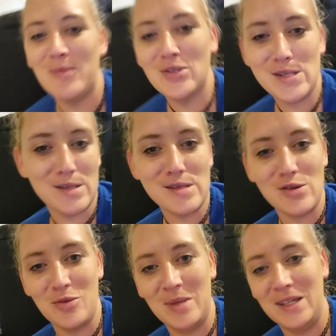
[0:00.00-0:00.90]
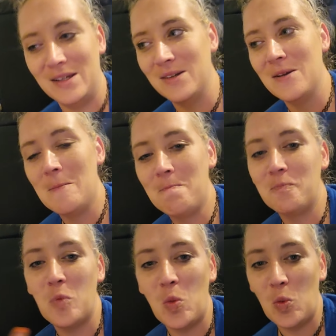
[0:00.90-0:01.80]
I'm just assuming
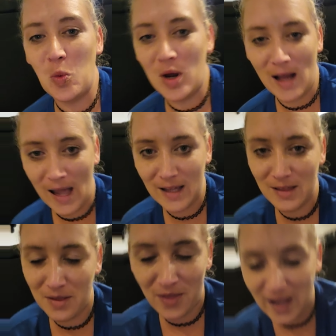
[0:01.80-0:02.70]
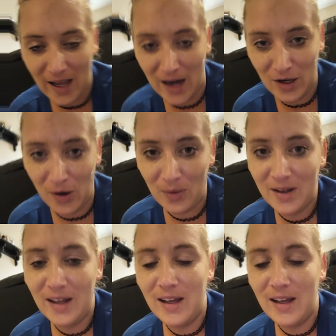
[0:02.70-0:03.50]
what I think I know.